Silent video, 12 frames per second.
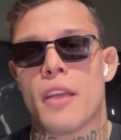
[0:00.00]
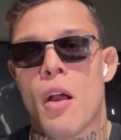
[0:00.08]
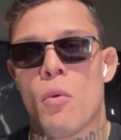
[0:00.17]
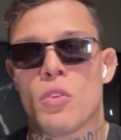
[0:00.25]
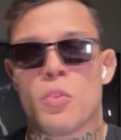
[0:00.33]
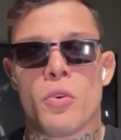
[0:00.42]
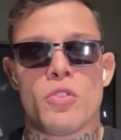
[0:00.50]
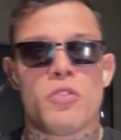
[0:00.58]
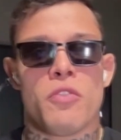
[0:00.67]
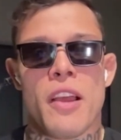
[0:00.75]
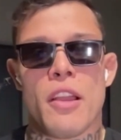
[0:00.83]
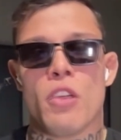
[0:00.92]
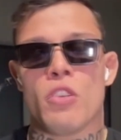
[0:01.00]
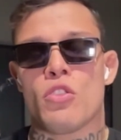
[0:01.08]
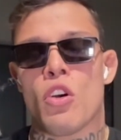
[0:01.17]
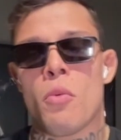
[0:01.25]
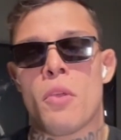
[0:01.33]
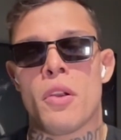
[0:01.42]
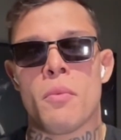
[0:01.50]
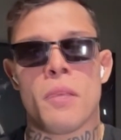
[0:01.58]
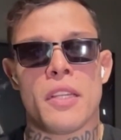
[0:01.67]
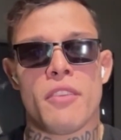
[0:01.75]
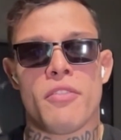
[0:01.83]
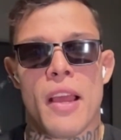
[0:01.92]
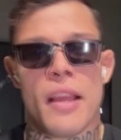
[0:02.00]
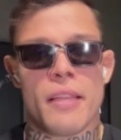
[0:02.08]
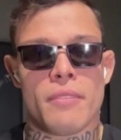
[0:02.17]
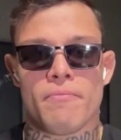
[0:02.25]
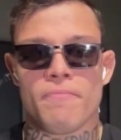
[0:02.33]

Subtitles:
I was supposed to fight October, but the fight